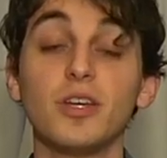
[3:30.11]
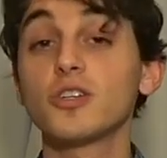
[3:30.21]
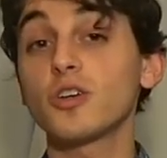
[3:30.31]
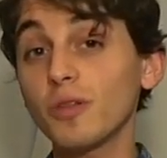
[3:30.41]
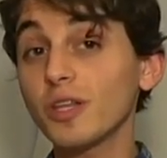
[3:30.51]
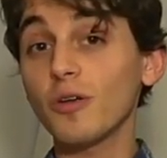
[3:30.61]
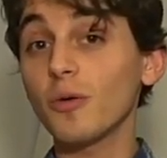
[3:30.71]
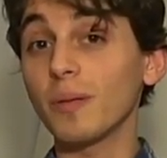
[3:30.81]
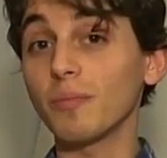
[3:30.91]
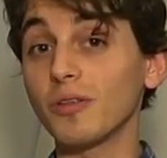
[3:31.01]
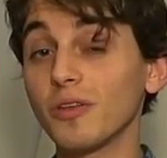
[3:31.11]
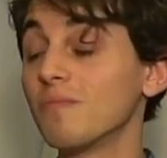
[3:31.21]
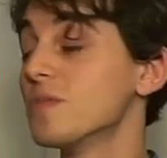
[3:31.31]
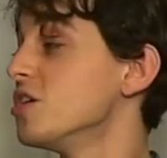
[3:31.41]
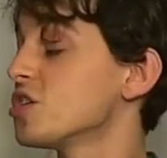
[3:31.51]
So I really don't know what I'm gonna do.
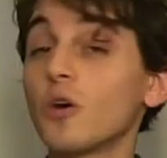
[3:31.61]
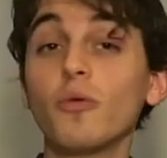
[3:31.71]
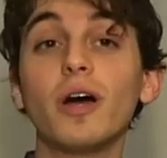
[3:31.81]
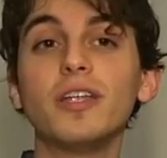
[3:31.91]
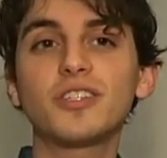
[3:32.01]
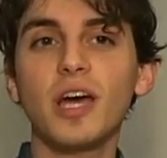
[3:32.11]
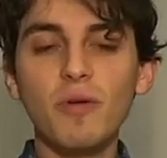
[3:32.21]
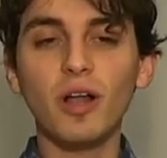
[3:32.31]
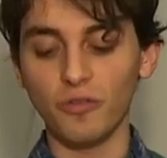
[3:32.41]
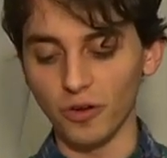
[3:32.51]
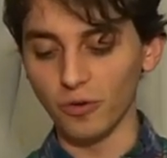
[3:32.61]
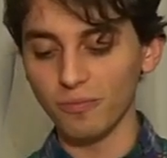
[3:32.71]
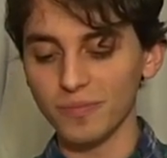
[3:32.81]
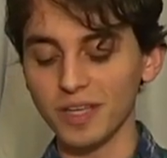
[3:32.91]
So instead what I'll do